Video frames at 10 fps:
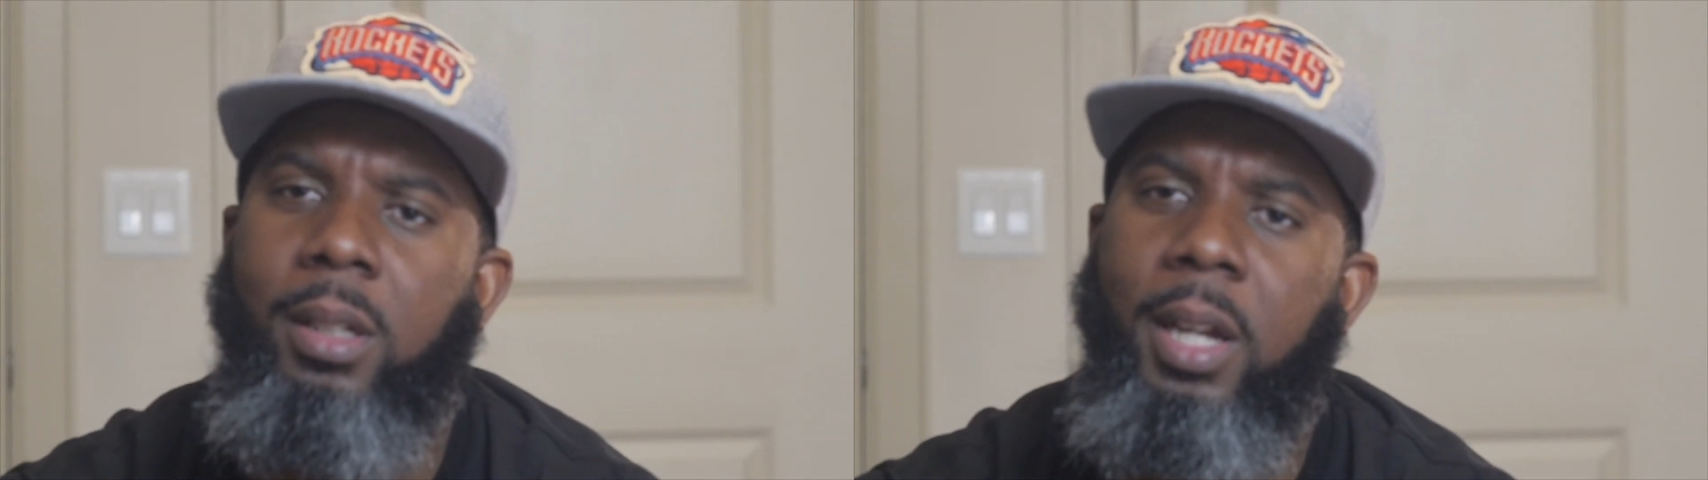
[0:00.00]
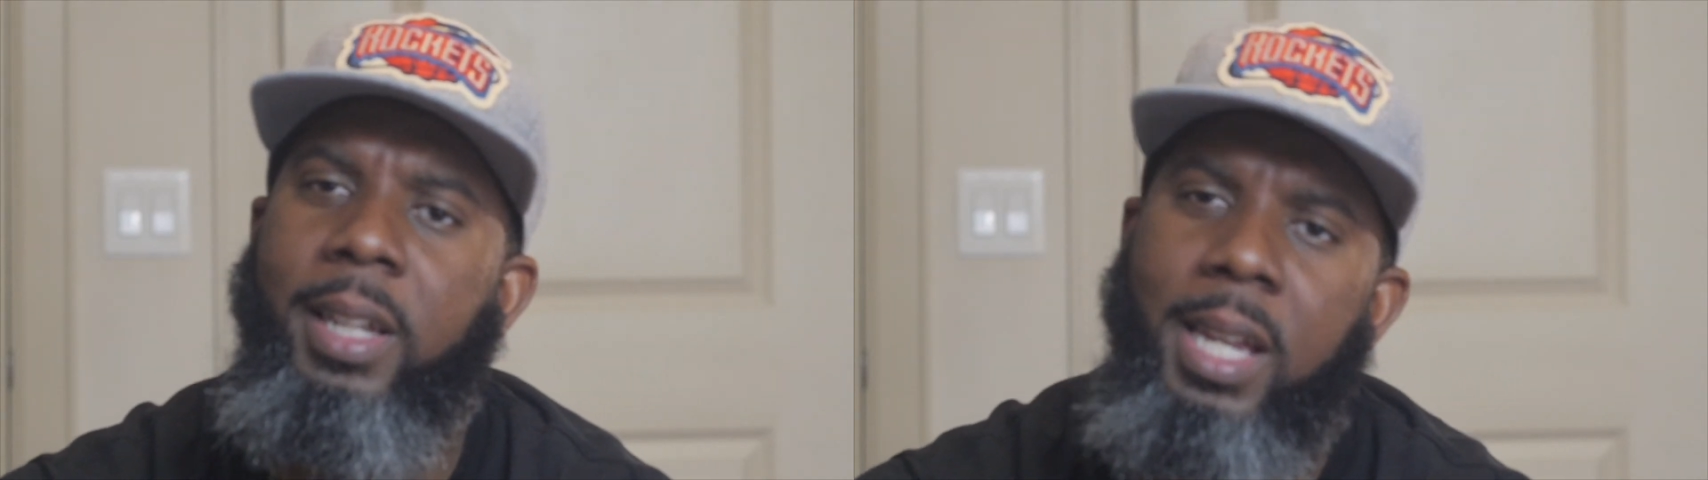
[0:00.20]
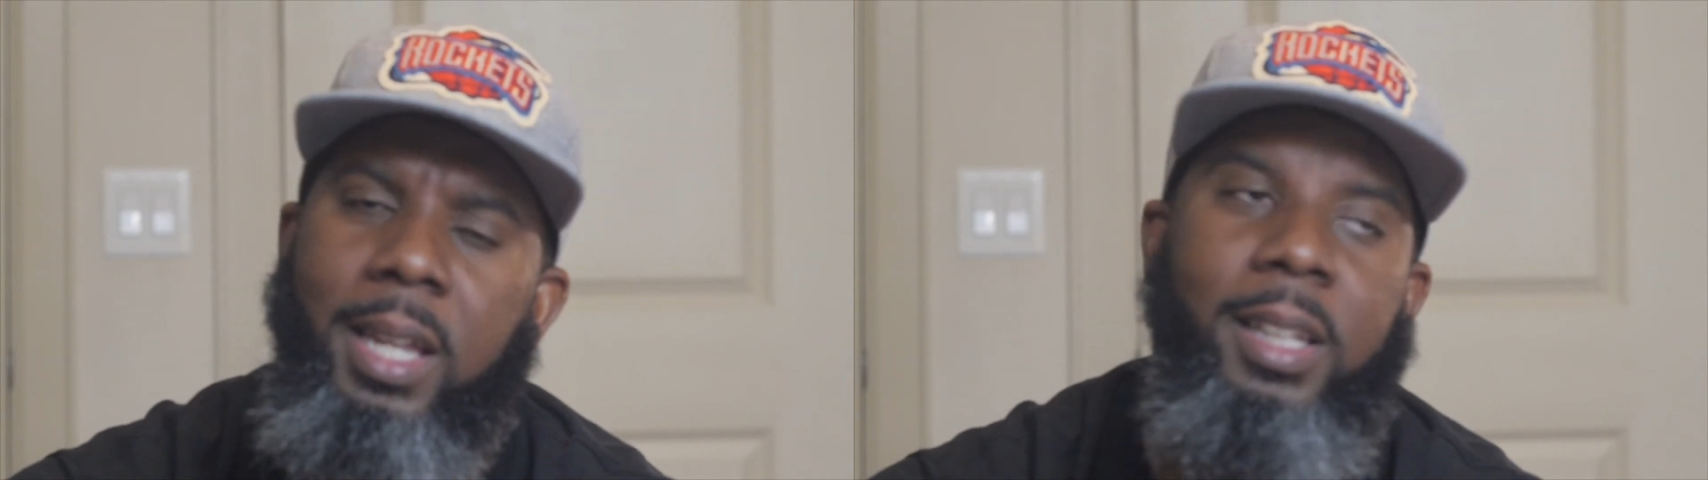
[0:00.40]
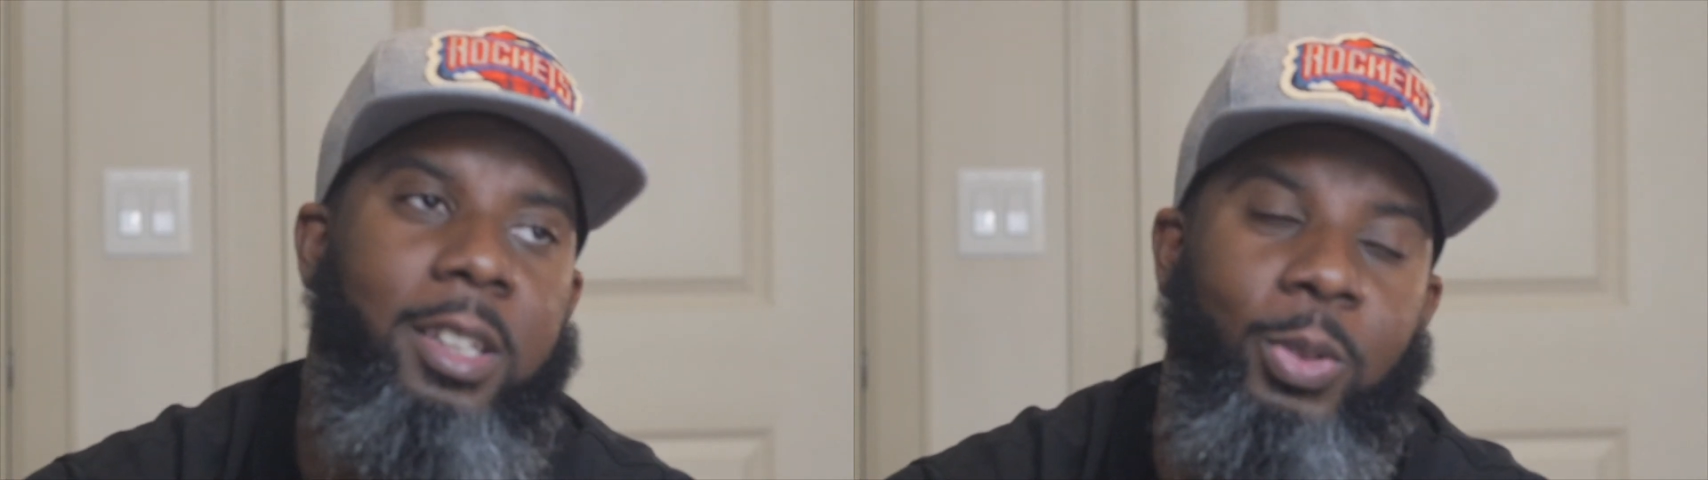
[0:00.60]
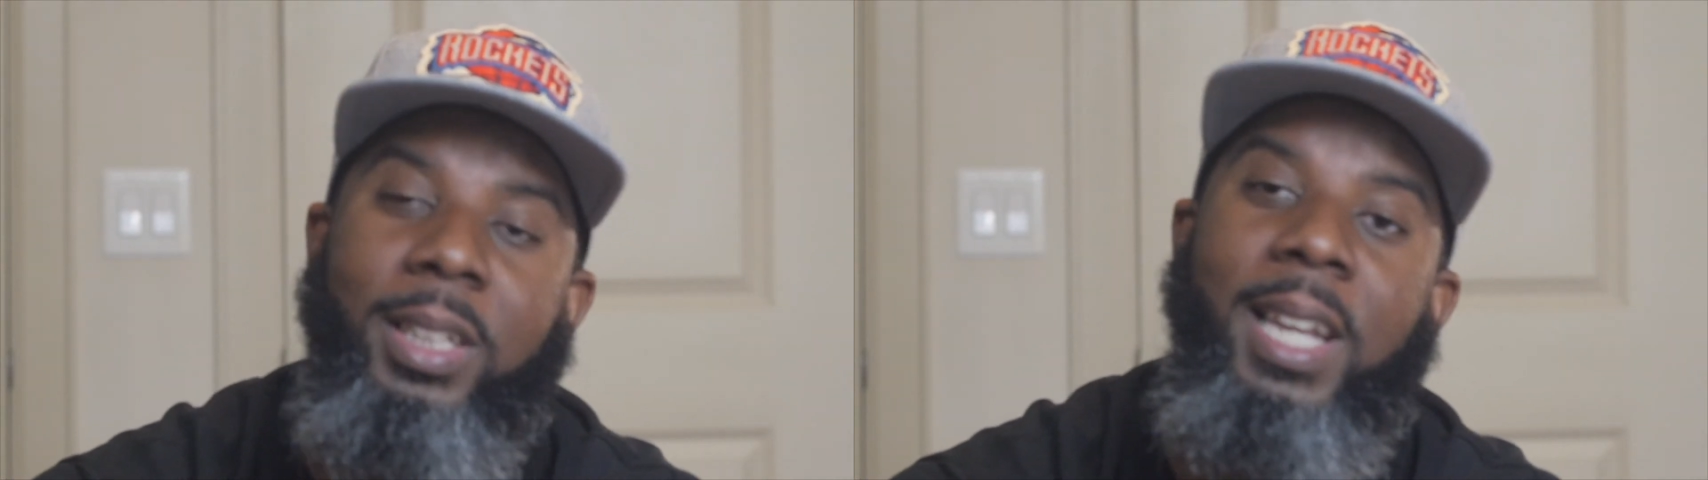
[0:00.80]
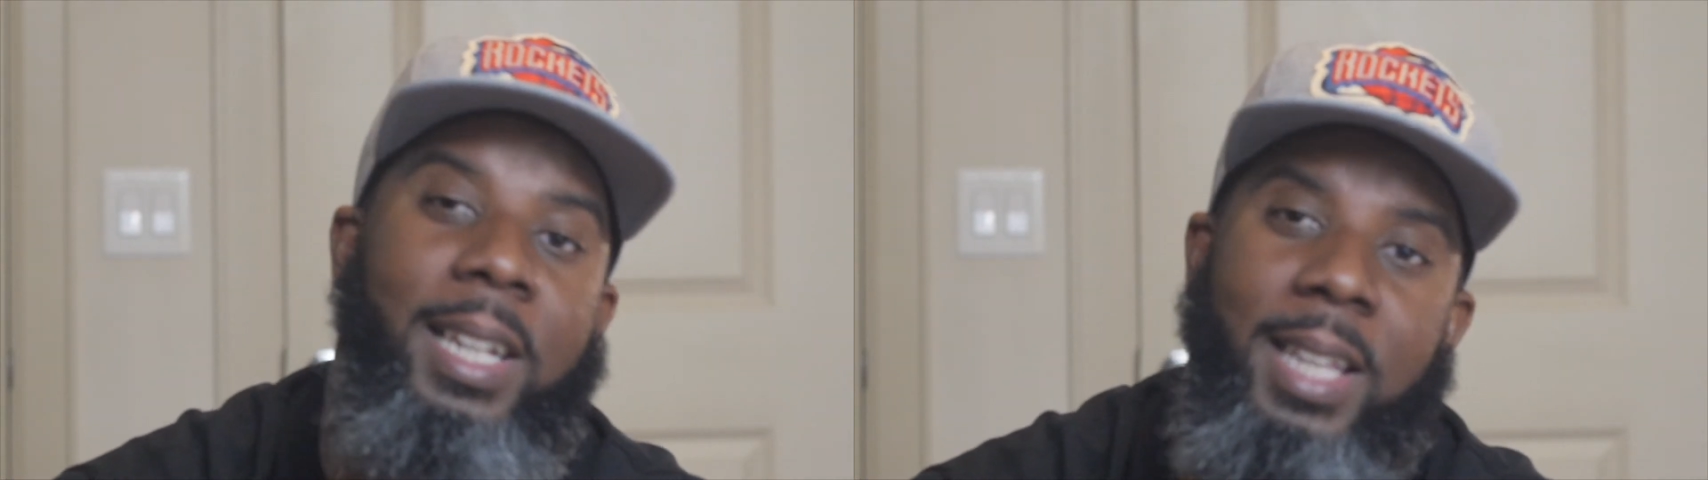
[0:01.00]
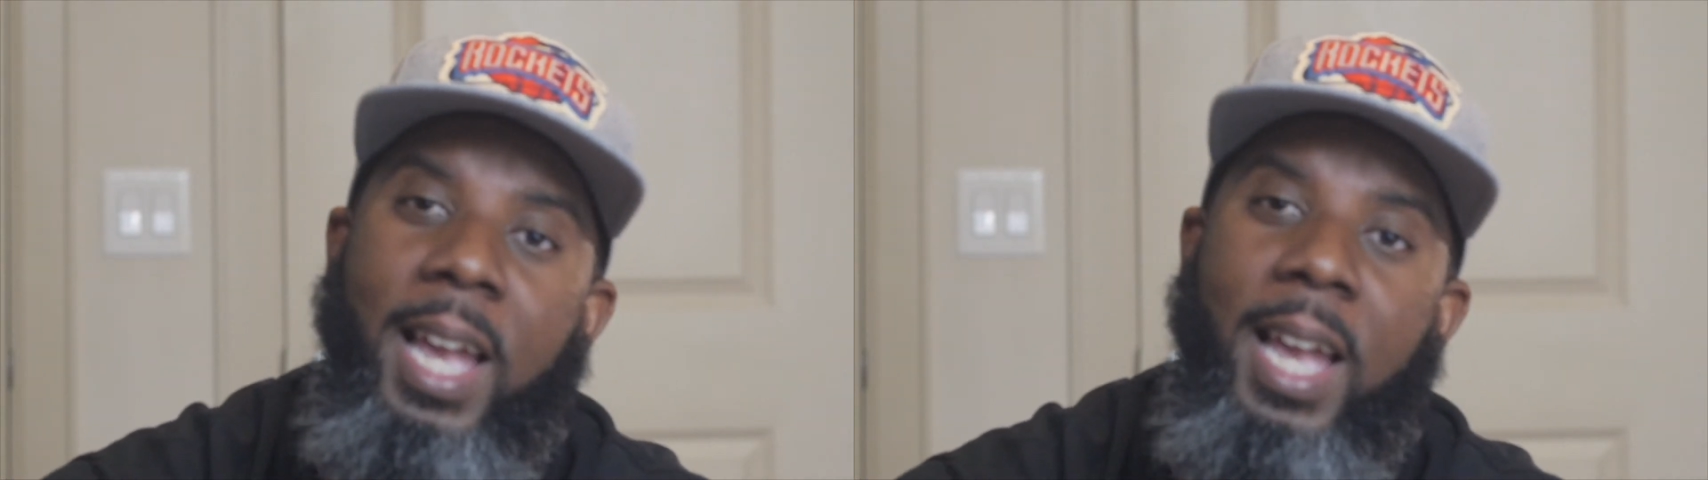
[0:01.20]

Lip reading: Again, this was a case that